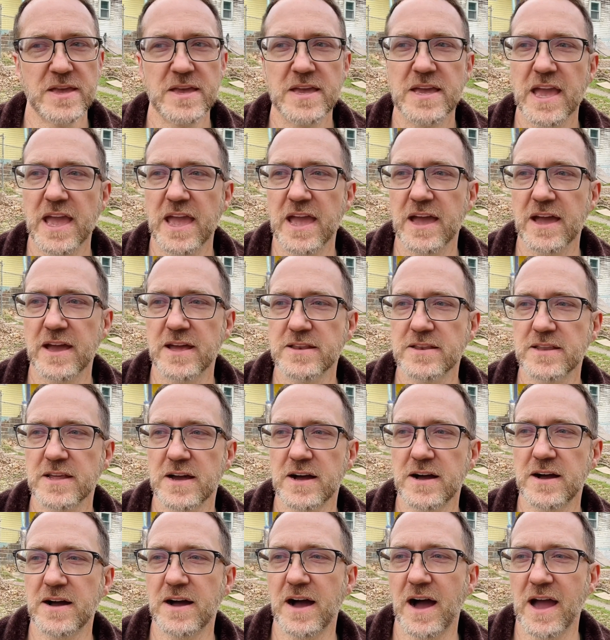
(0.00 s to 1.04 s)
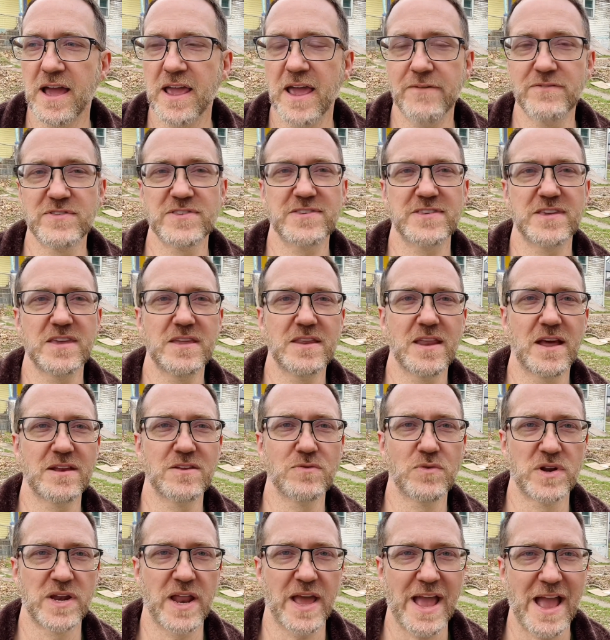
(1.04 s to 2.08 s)
And I haven't seen
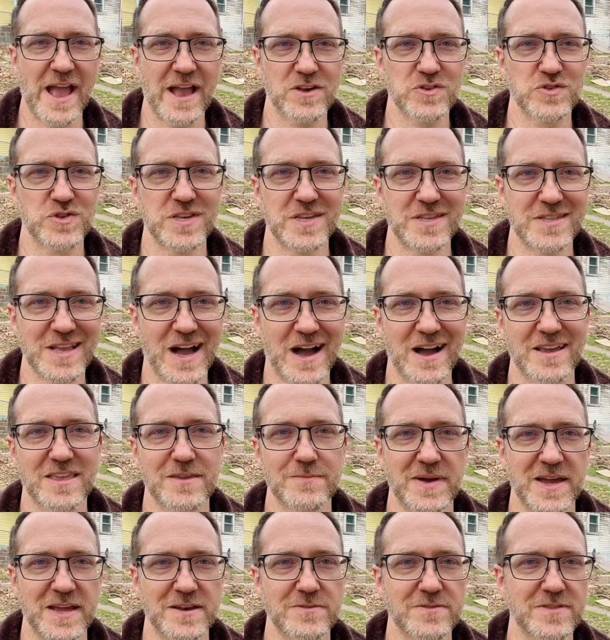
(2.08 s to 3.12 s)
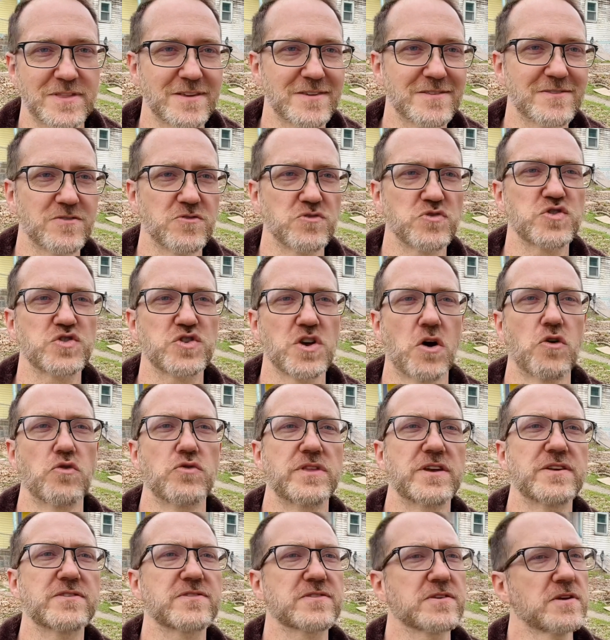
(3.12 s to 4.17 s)
anyone actually document this or show
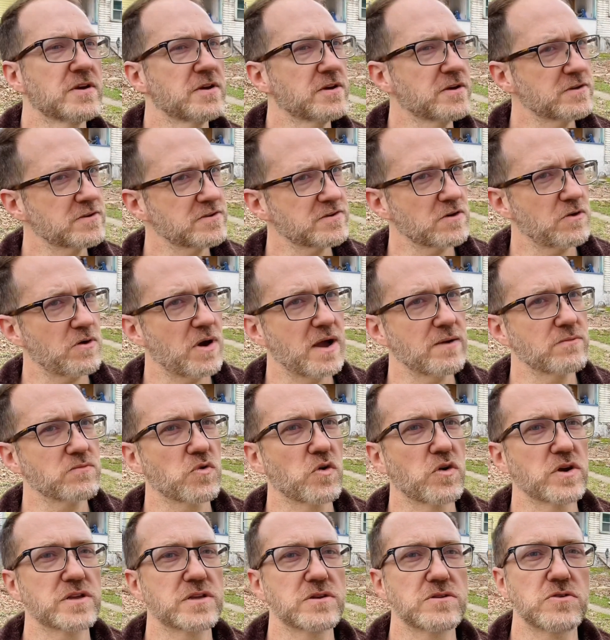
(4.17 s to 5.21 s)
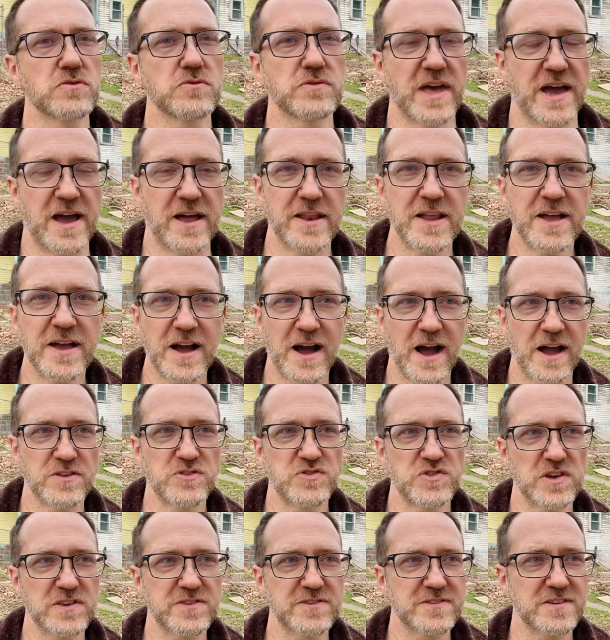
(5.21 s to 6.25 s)
this, so I'm going to do that. I
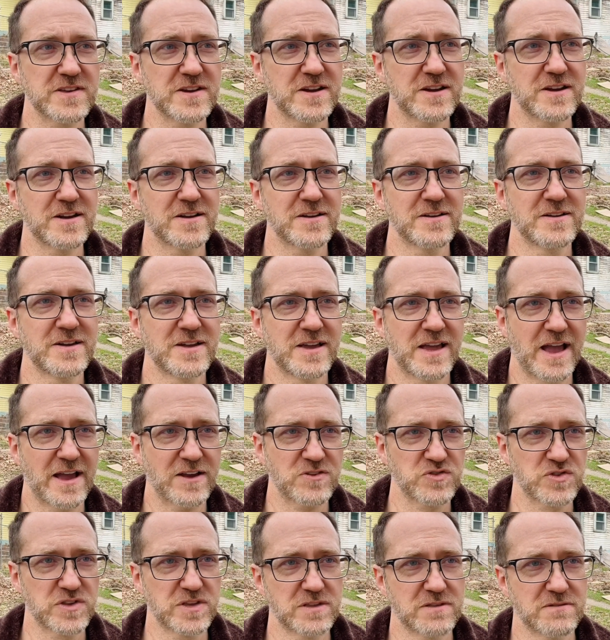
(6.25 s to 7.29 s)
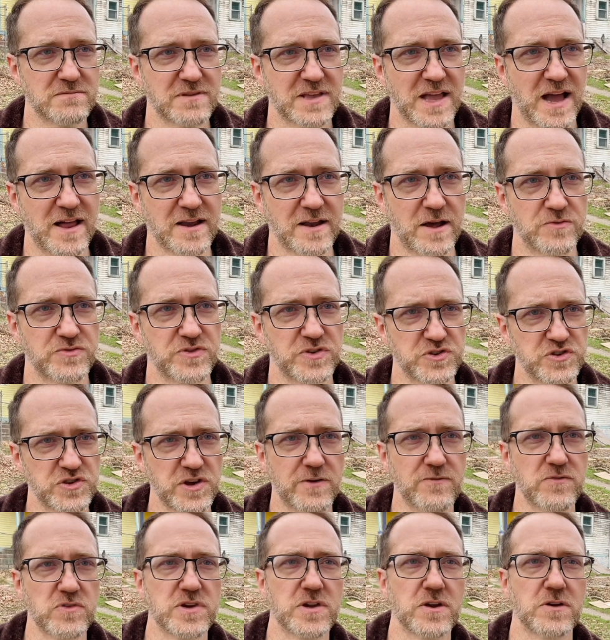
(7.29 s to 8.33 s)
just actually got out the
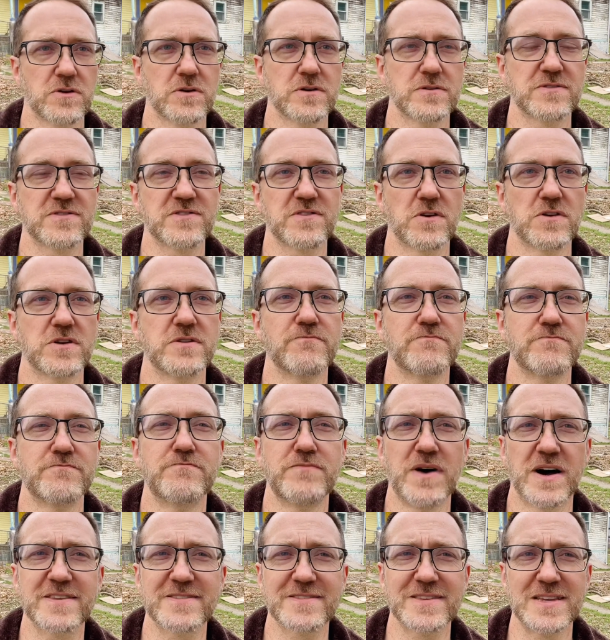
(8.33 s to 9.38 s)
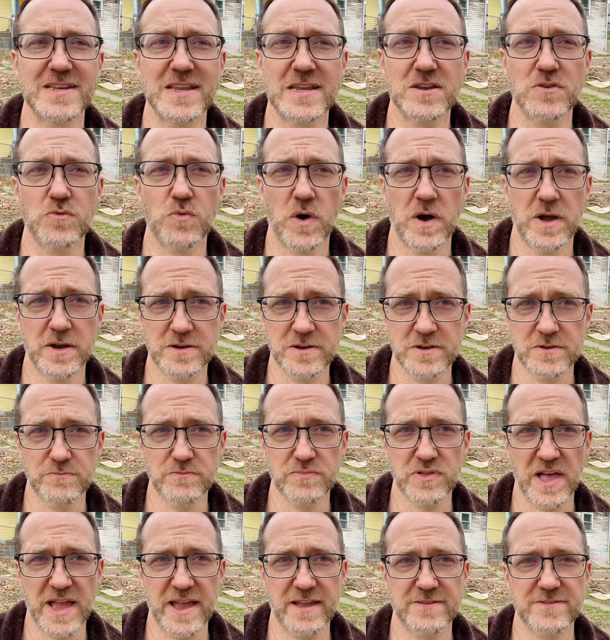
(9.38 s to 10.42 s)
shovel here and started busting into one to
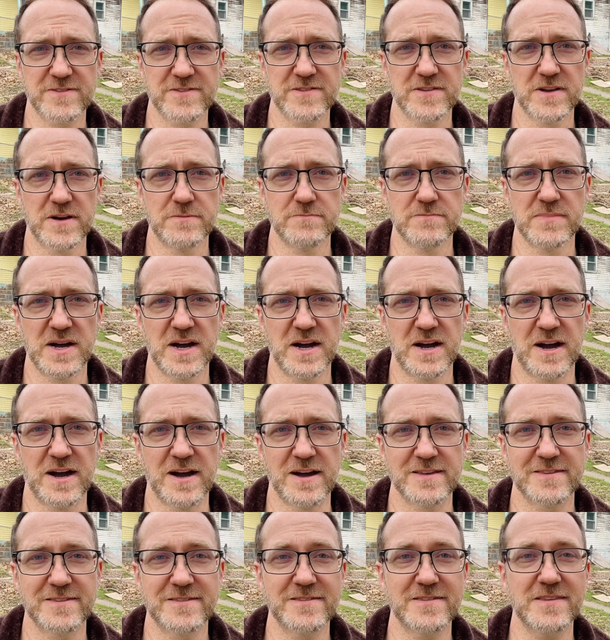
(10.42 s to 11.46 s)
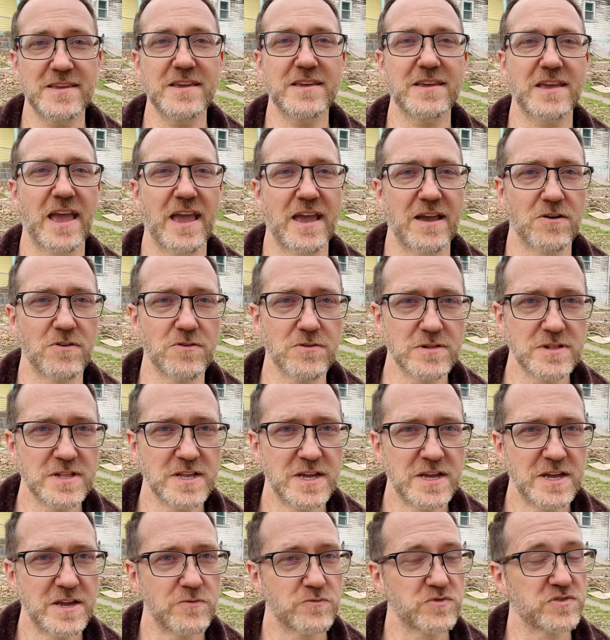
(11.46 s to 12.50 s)
plant some sea kale,
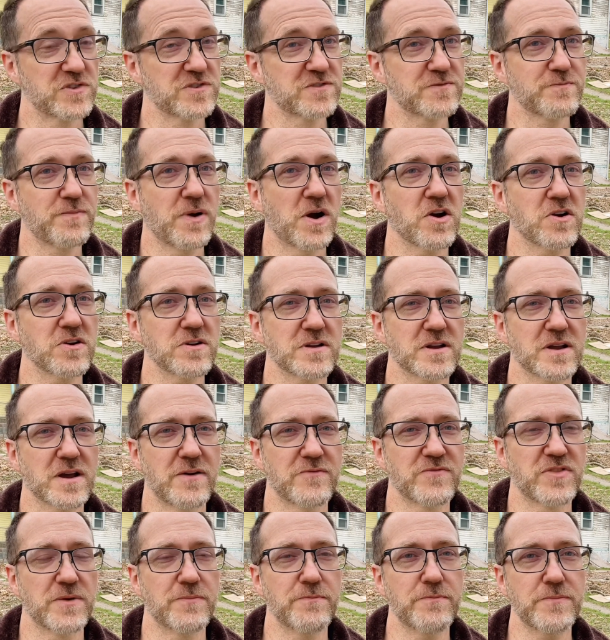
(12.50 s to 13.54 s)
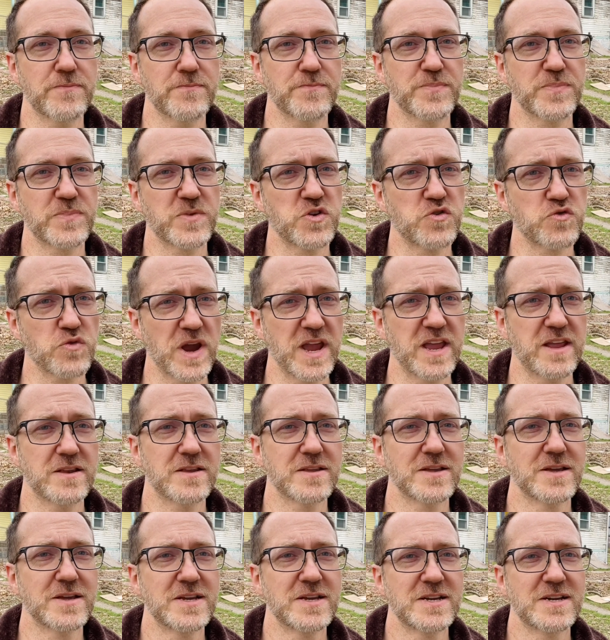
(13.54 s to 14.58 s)
which is part of the great
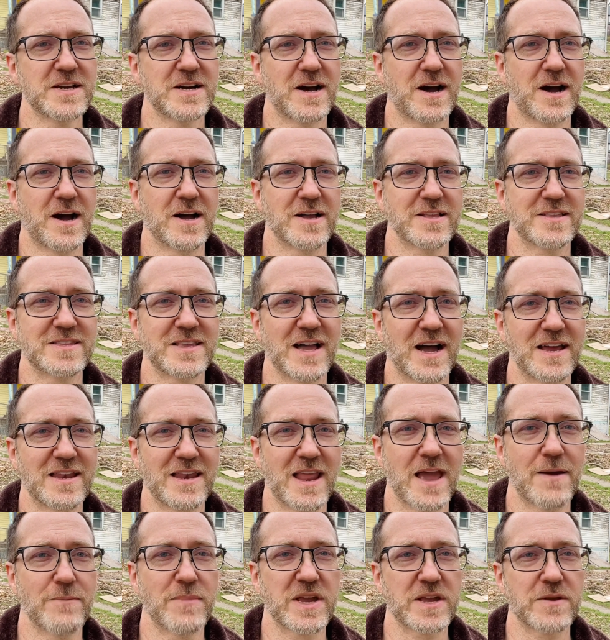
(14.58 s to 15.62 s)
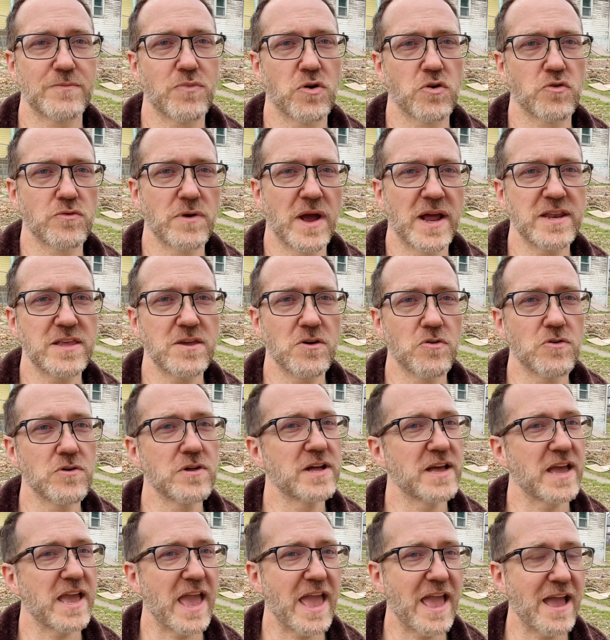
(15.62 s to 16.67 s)
dynamic perennial
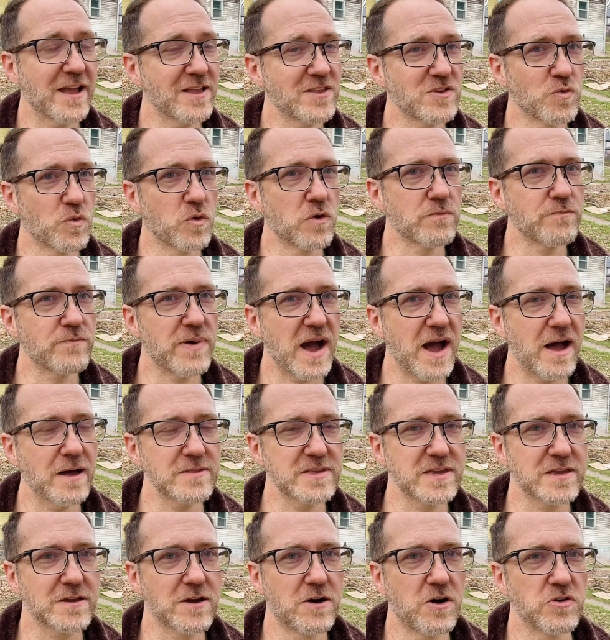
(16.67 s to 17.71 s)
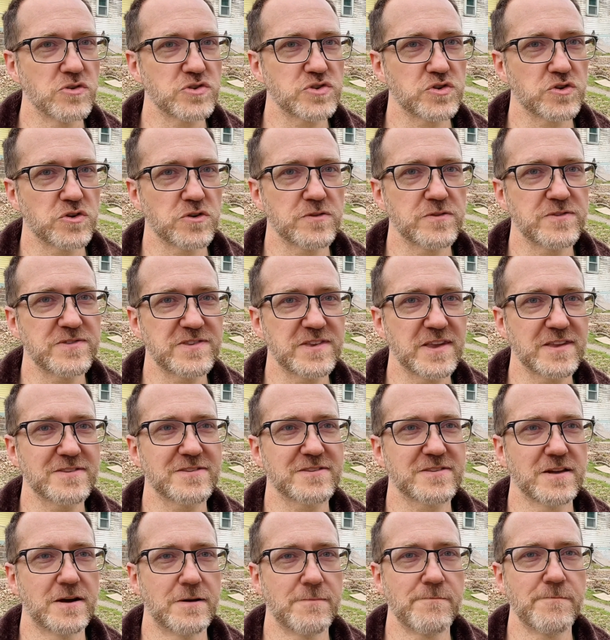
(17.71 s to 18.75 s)
annual polyculture
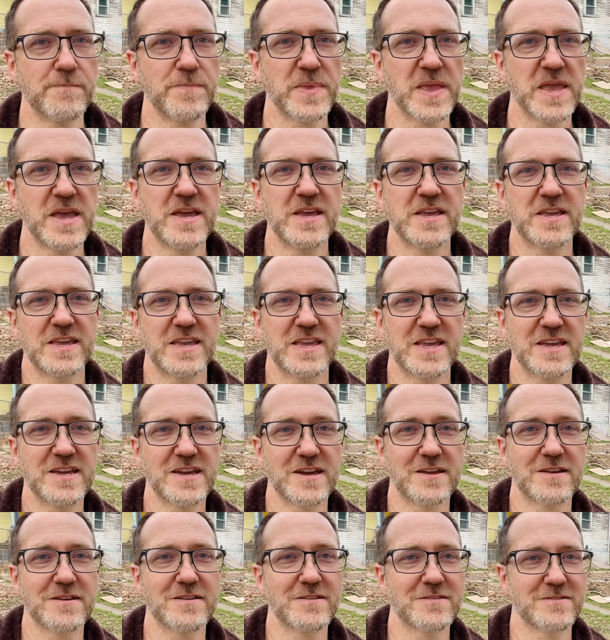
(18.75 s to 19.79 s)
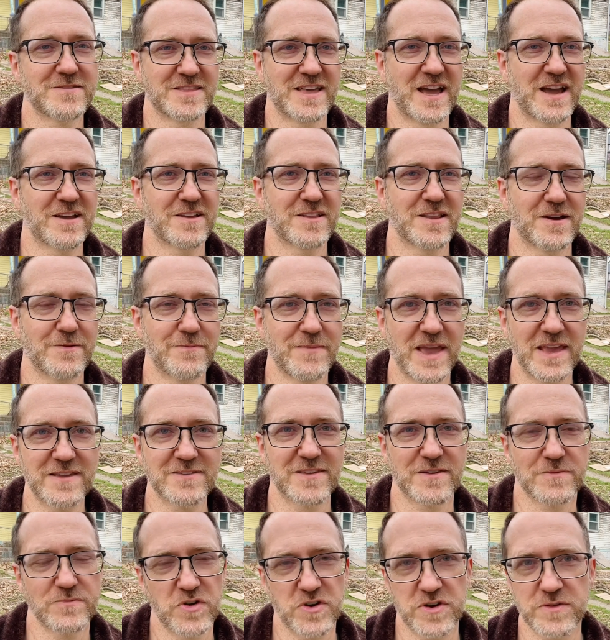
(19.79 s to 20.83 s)
system in that
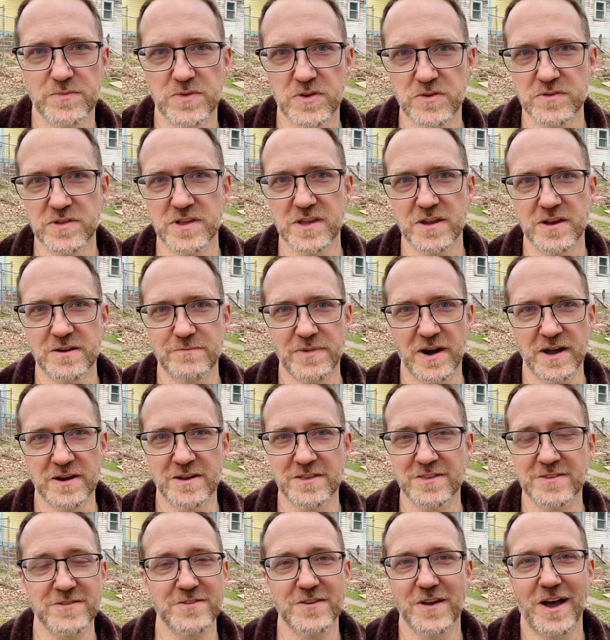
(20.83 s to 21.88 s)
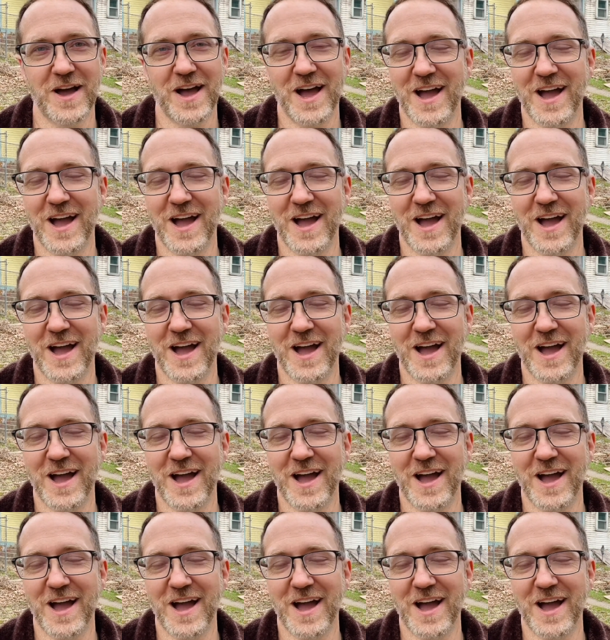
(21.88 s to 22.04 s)
amazing book, Beauty in Abundance.